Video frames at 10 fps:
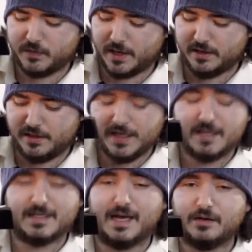
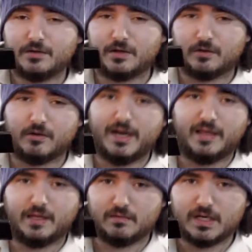these handles are great and
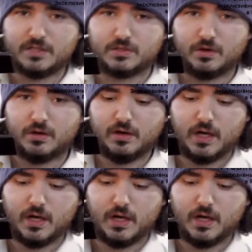they're really strong.